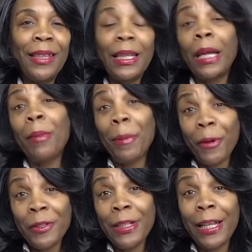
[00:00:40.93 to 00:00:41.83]
like my
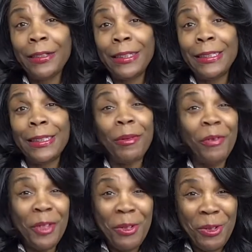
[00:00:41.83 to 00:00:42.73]
personality. Some of
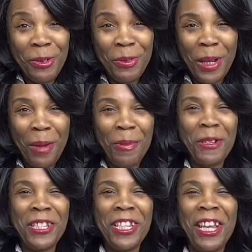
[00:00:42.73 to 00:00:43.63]
you do, and I
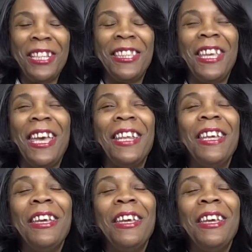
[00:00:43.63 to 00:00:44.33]
appreciate that.